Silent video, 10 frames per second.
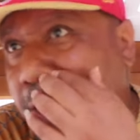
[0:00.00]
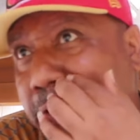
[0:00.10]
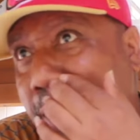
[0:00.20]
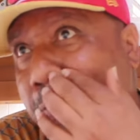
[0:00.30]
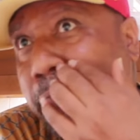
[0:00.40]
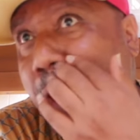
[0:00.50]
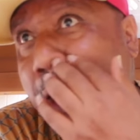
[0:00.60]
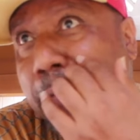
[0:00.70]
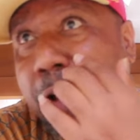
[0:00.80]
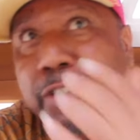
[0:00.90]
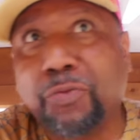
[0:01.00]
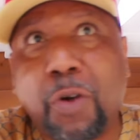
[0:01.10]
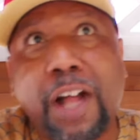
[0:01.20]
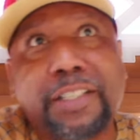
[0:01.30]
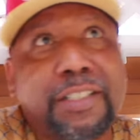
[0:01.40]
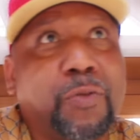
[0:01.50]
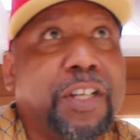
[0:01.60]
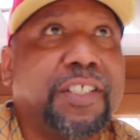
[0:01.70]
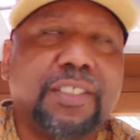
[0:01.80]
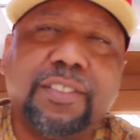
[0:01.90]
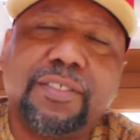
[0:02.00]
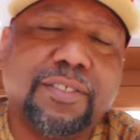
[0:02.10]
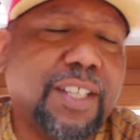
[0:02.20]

that's nothing to brag about, just watching and witnessing.